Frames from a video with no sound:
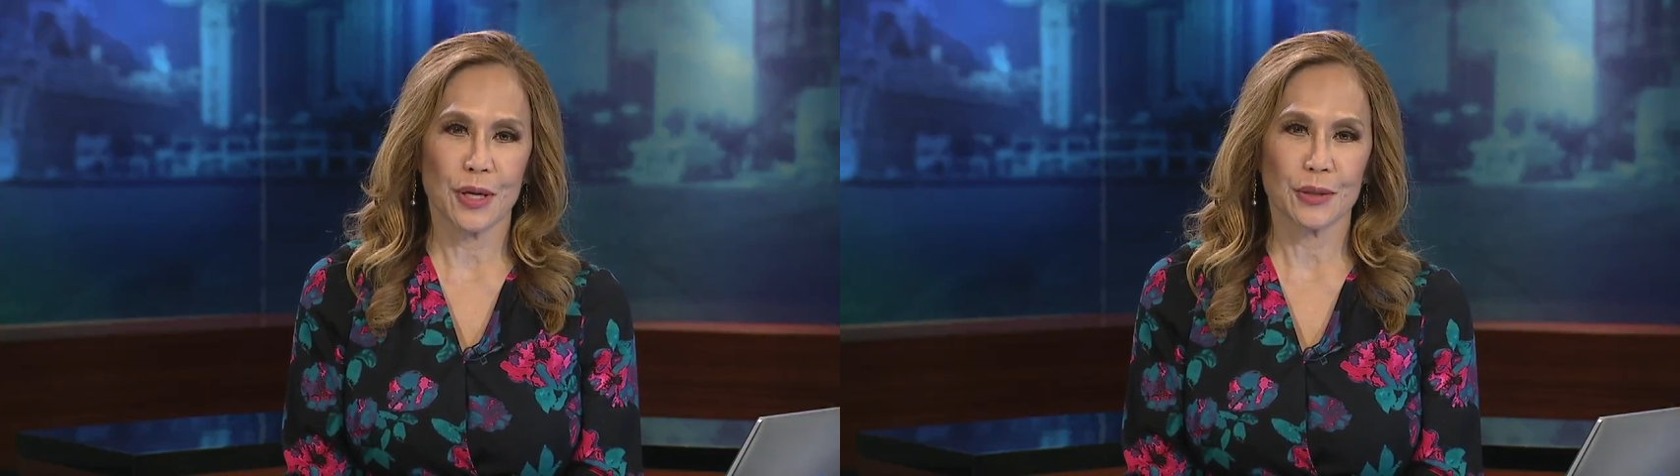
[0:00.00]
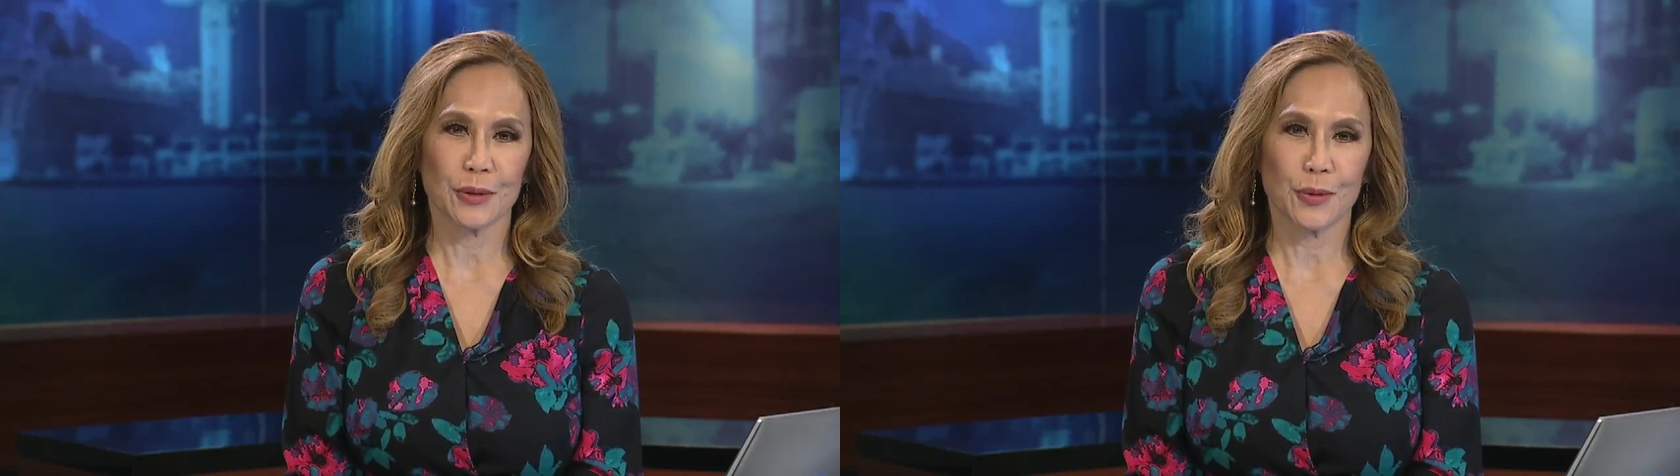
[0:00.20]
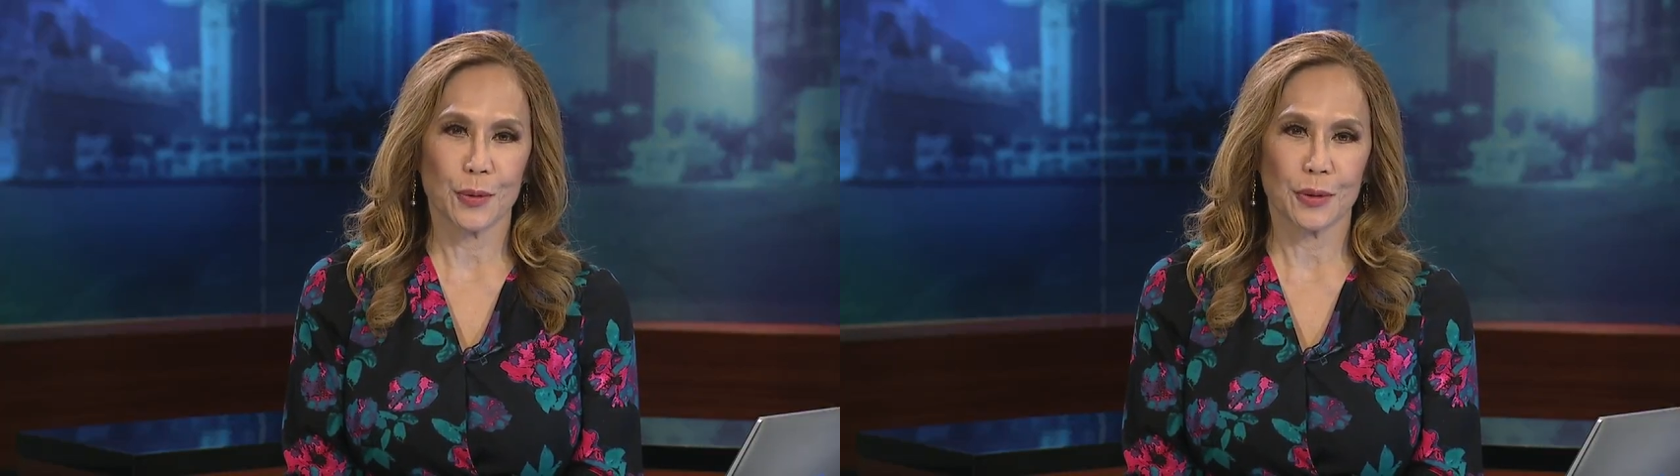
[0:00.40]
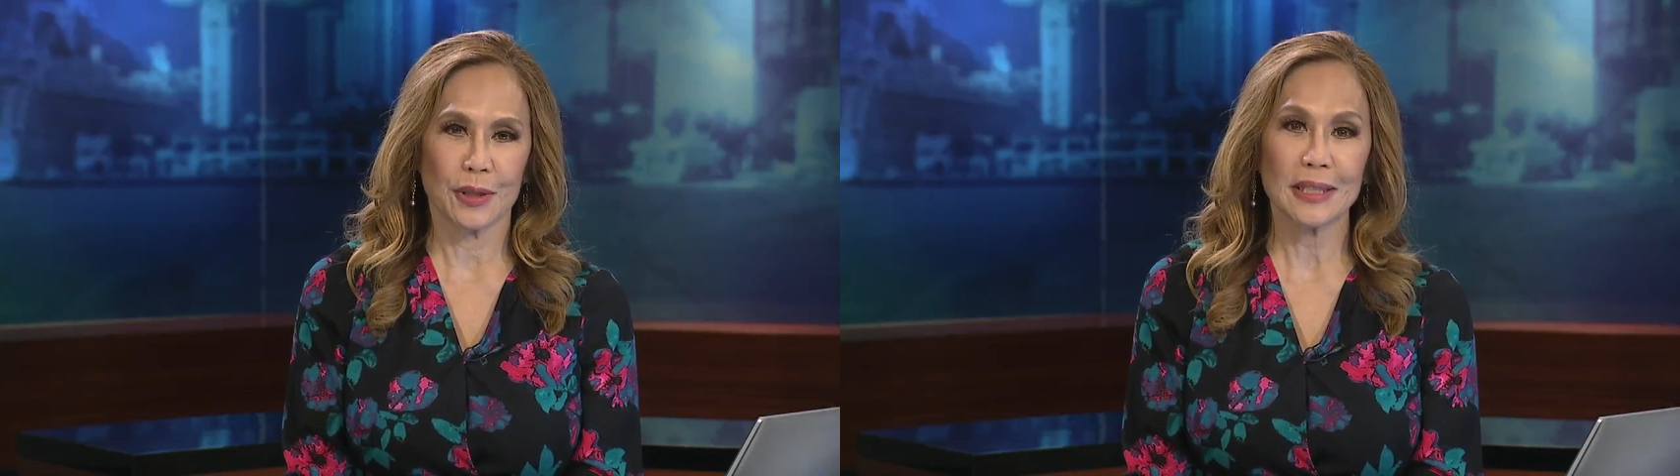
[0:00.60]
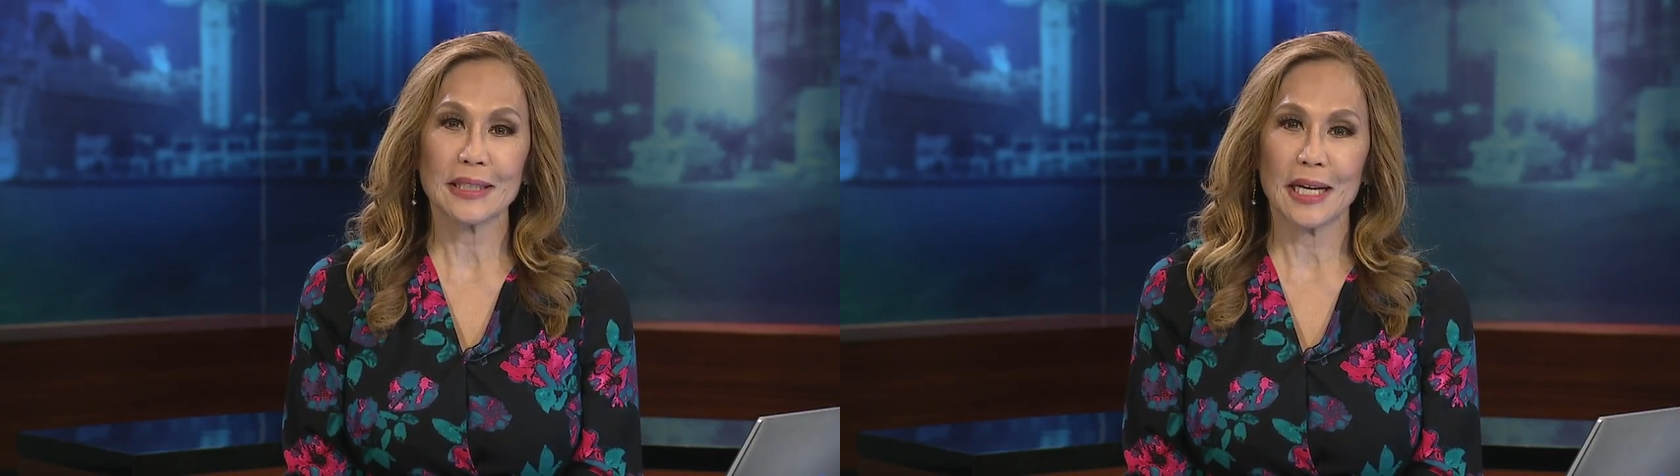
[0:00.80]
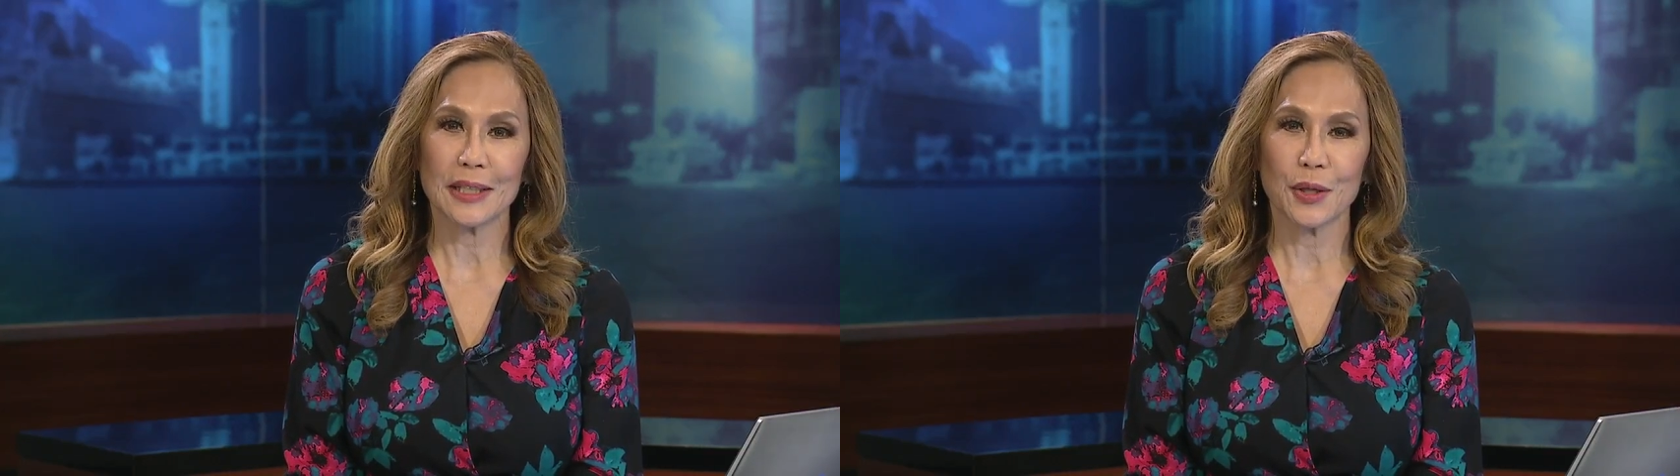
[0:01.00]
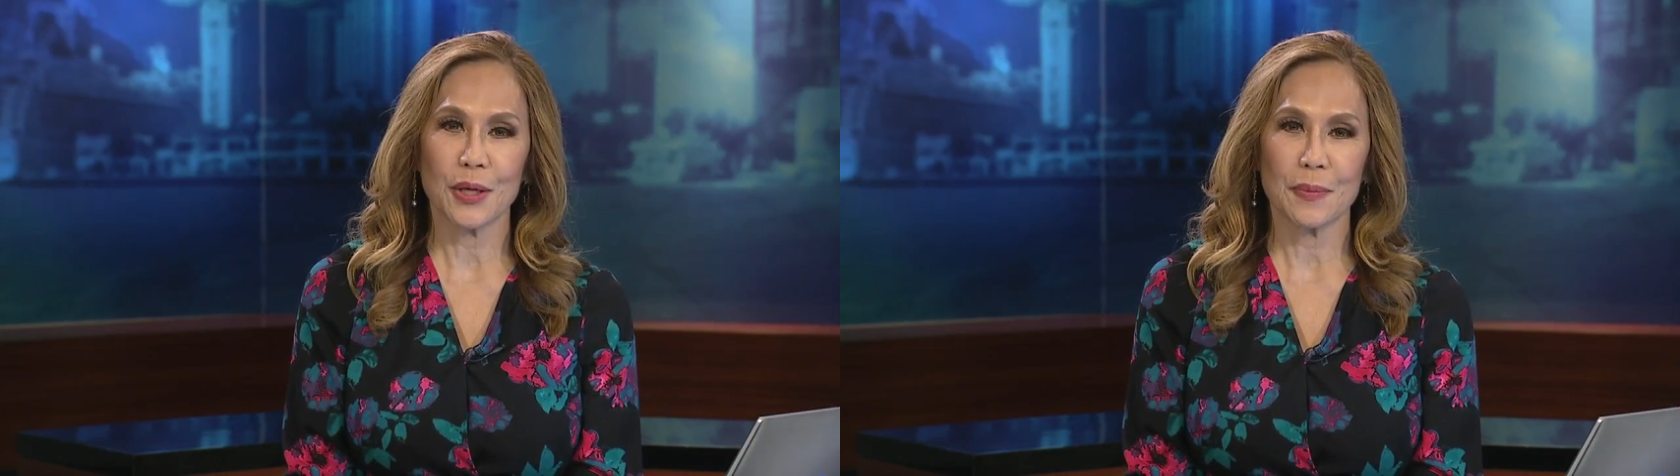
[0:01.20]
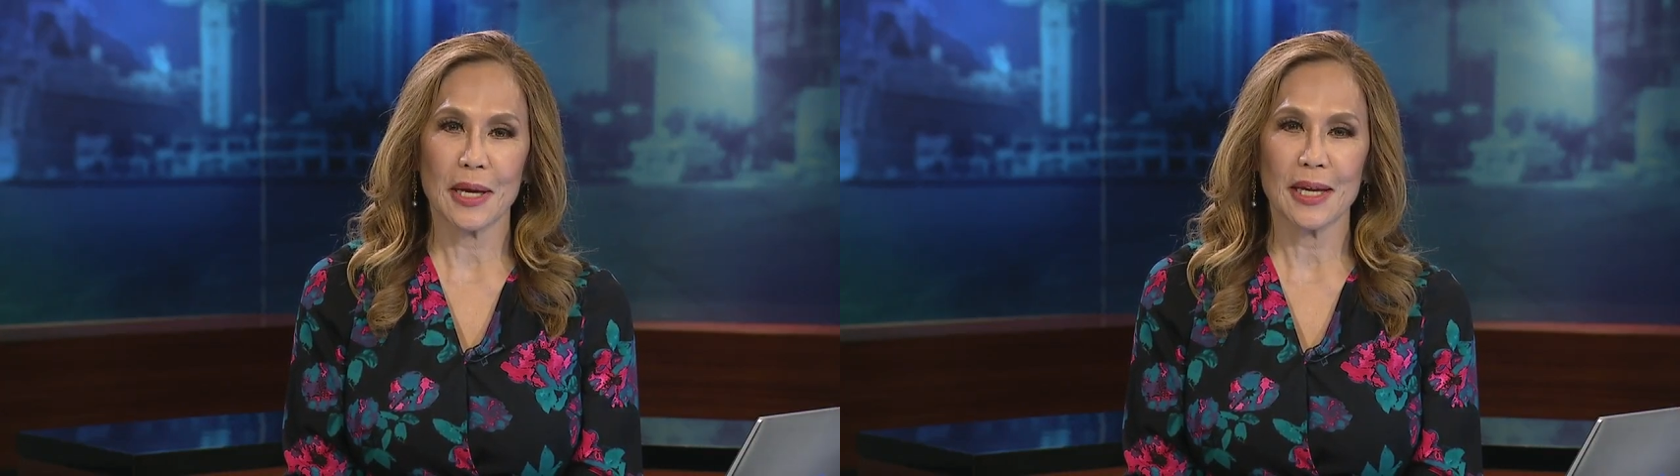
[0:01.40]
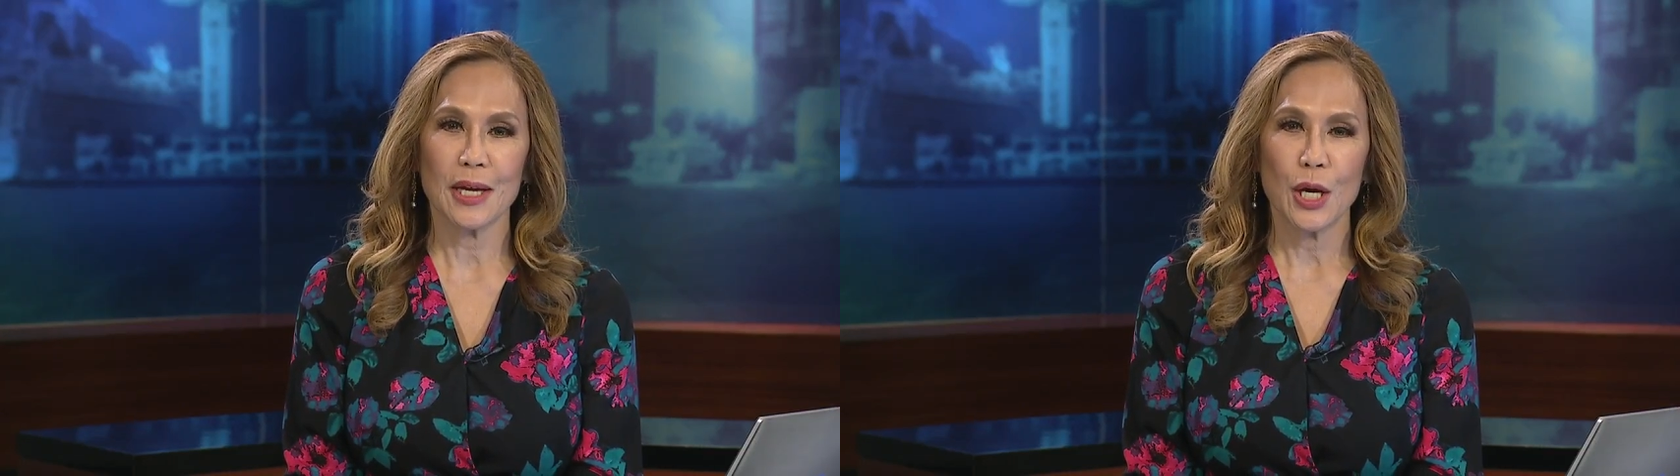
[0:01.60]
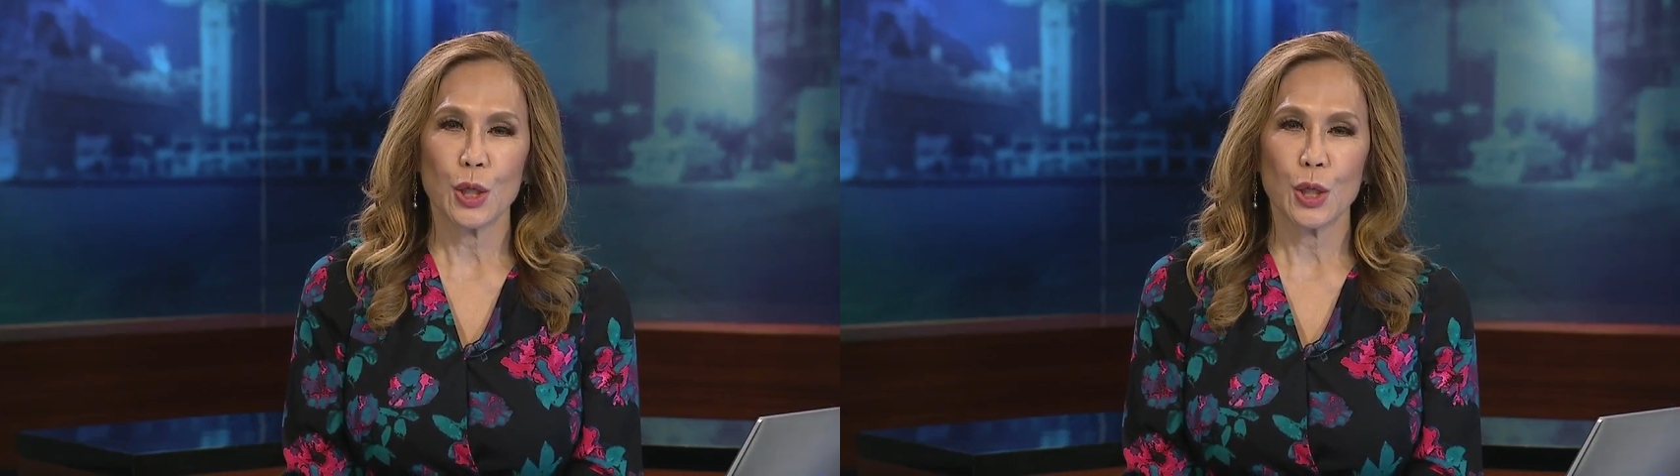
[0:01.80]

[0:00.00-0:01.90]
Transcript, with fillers: on coral in Kaneohe Bay